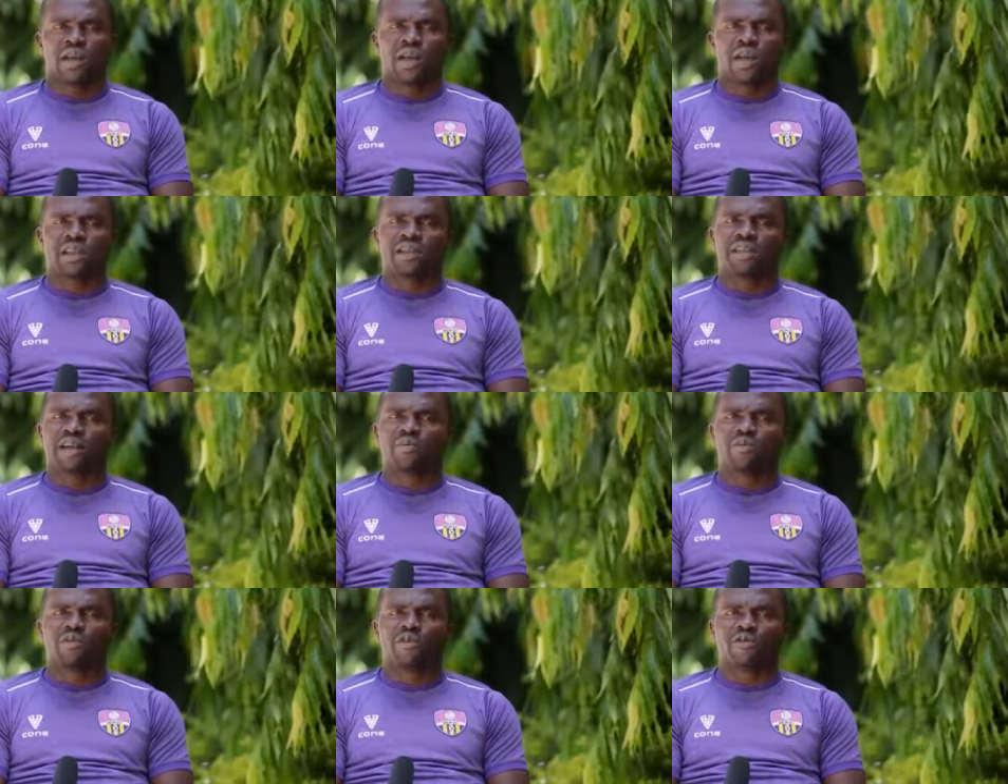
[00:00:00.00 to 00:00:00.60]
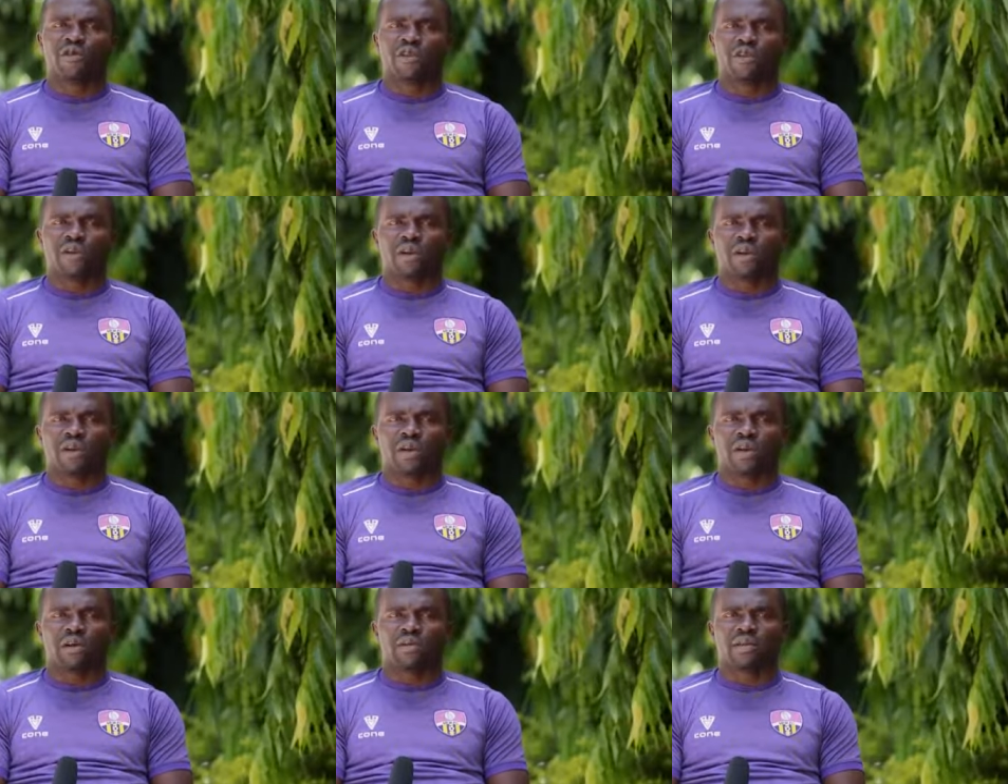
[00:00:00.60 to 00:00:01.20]
And above all,
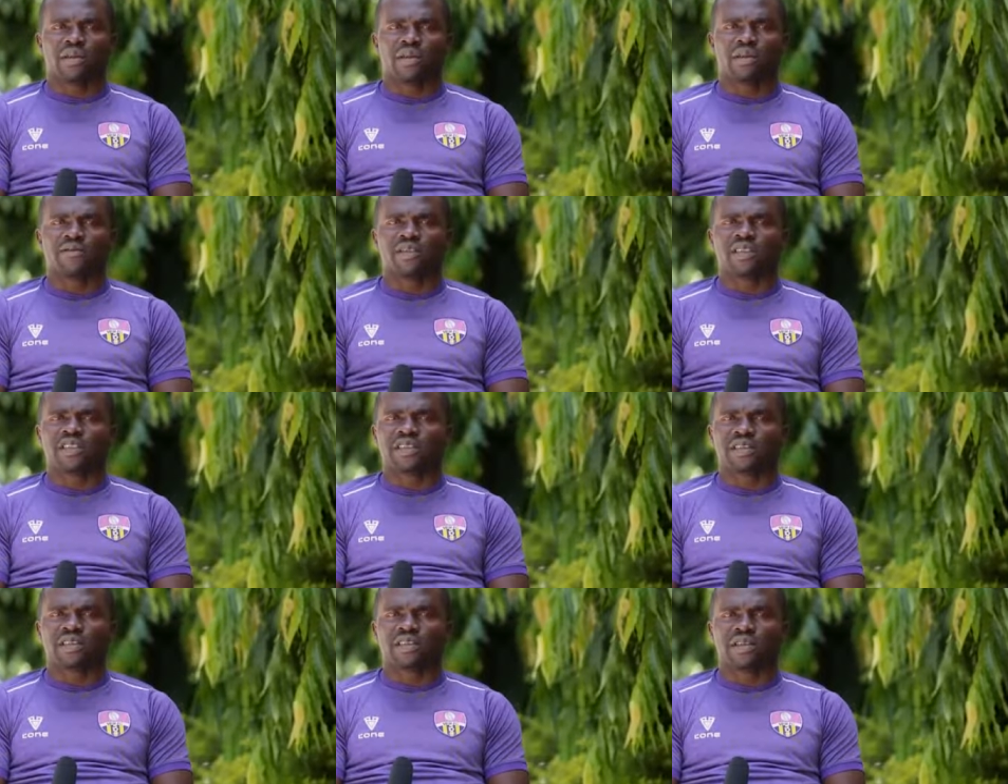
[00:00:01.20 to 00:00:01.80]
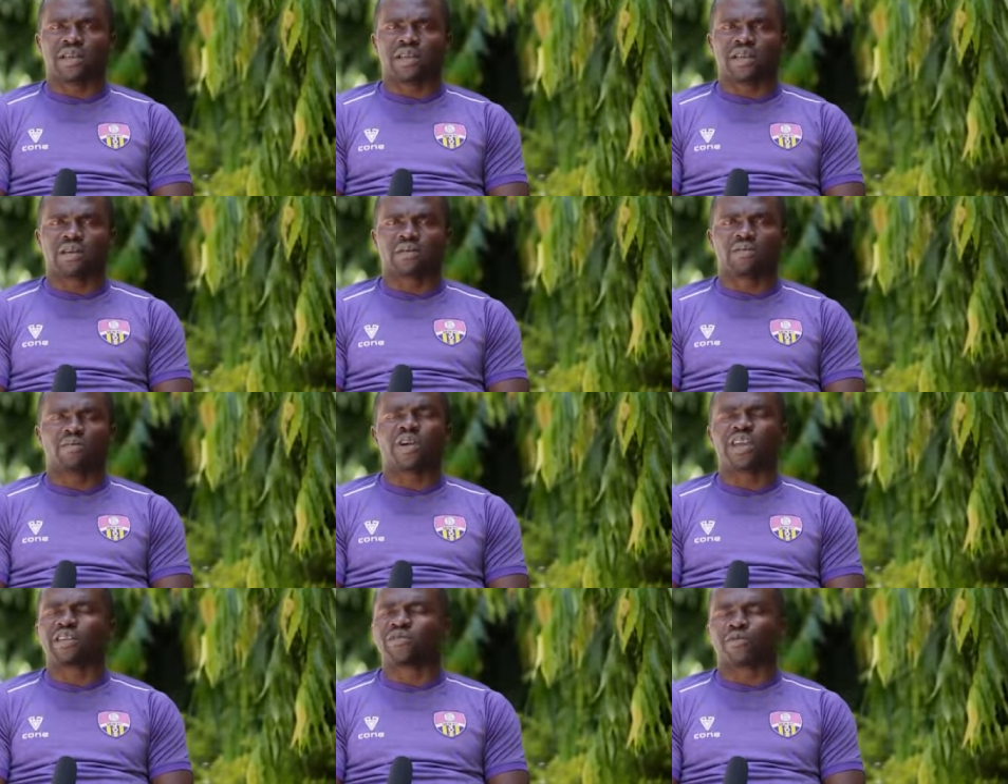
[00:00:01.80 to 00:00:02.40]
uh, everything uh,
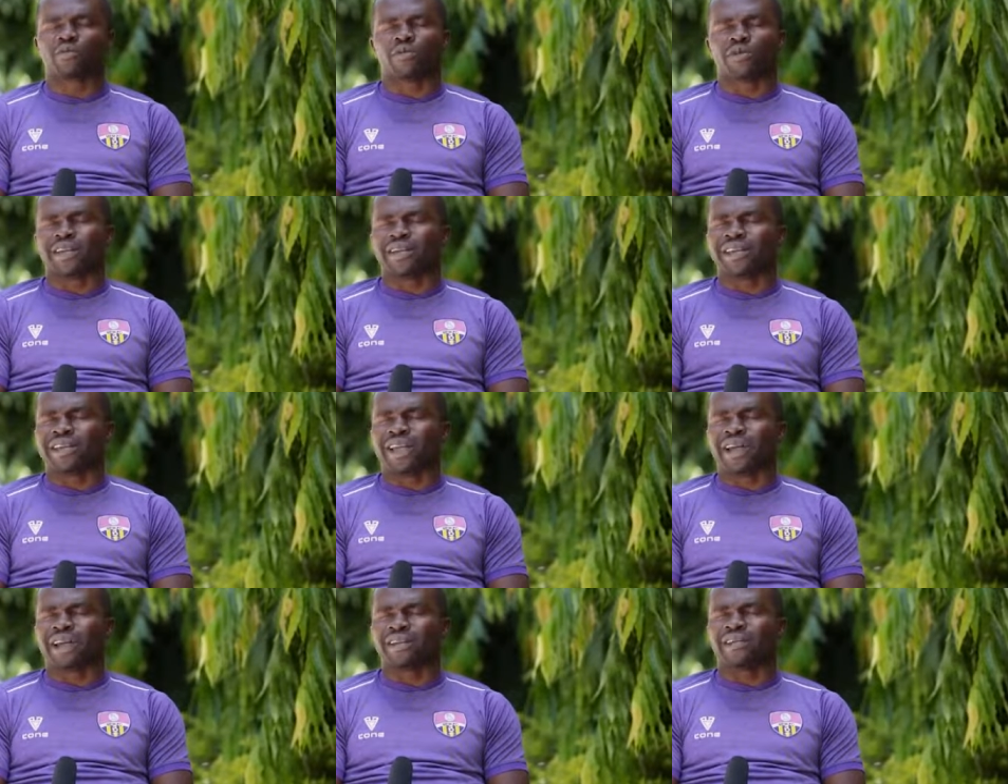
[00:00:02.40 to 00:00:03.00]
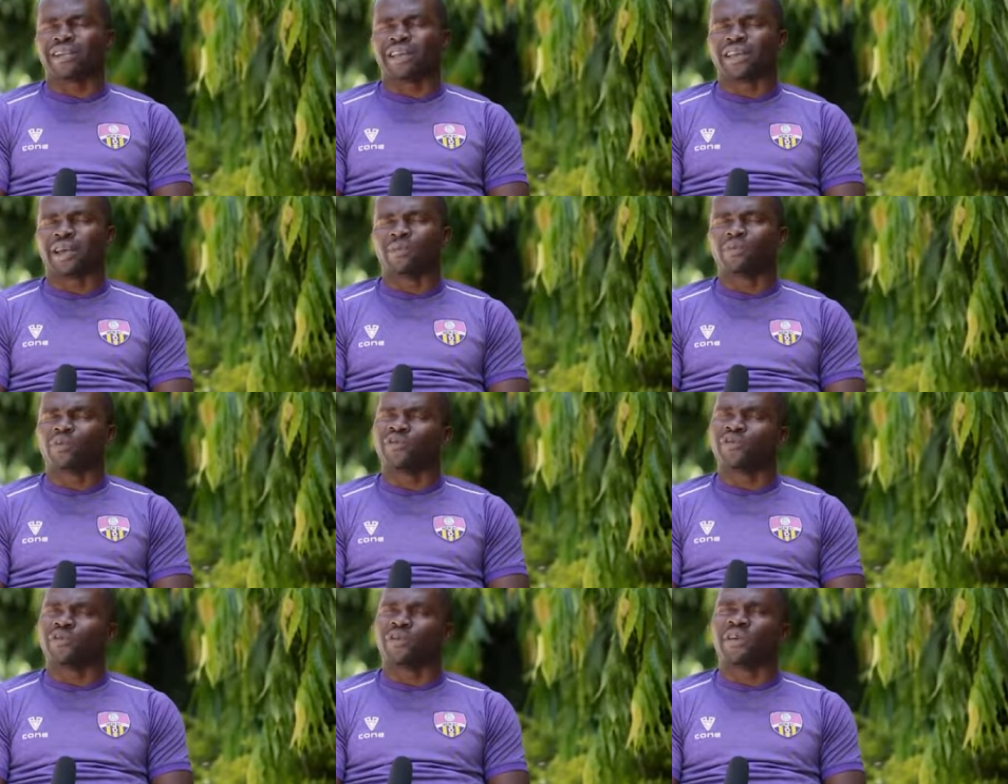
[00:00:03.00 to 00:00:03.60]
by and uh,
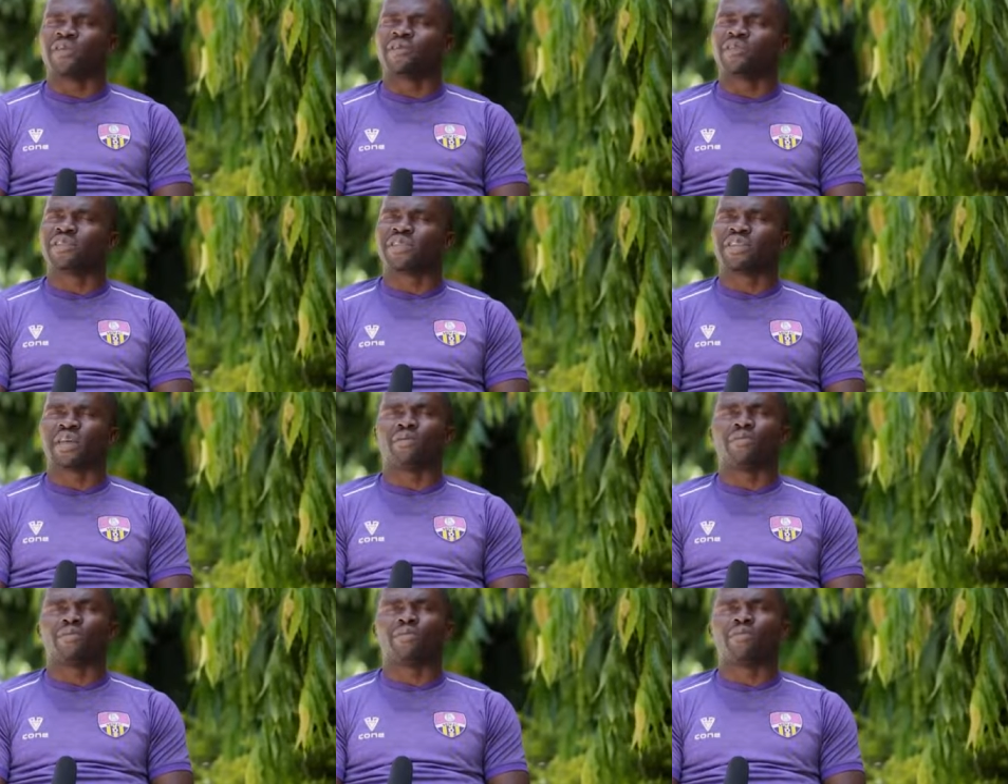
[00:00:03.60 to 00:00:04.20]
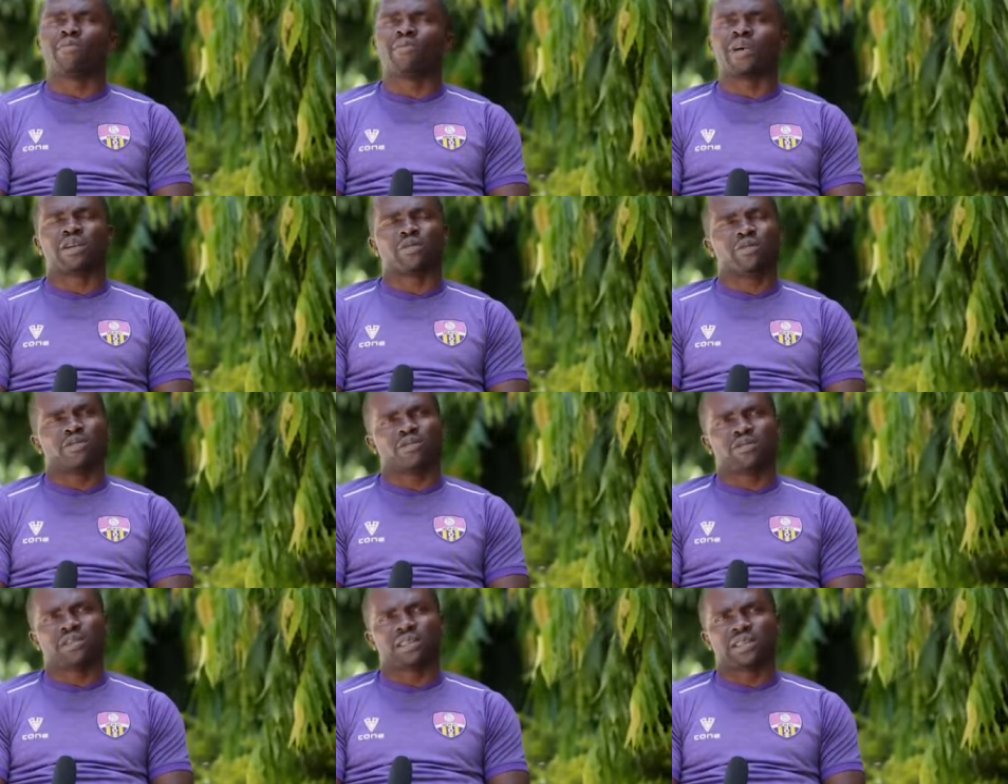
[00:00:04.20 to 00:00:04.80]
above all, everything uh, by
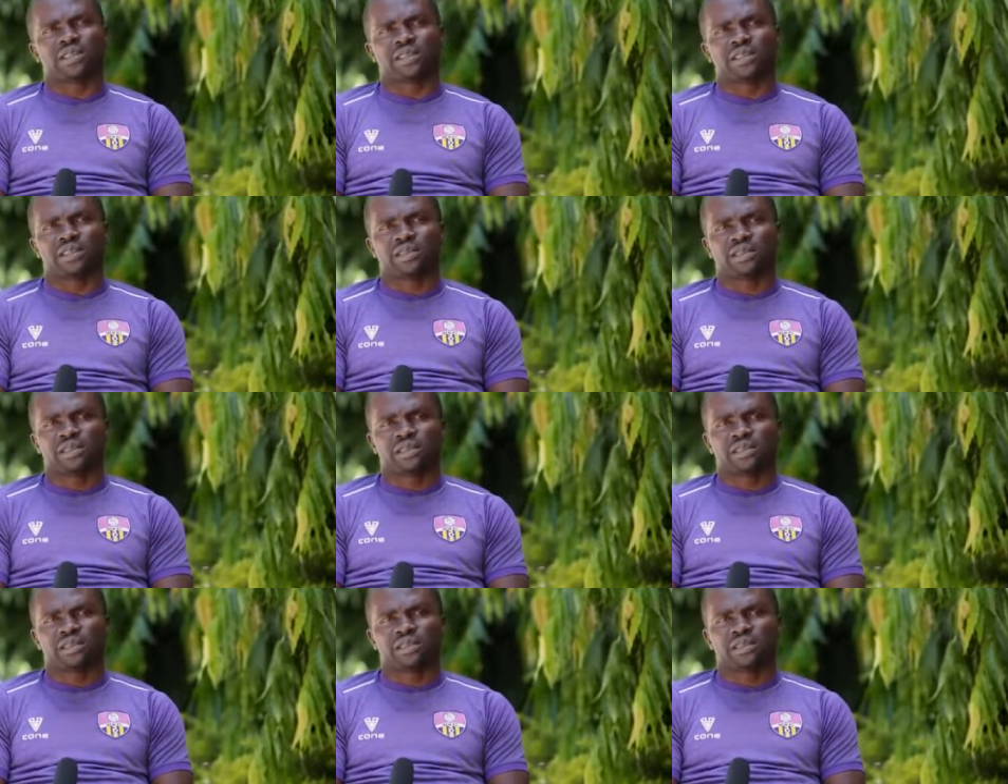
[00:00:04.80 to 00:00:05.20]
God's grace.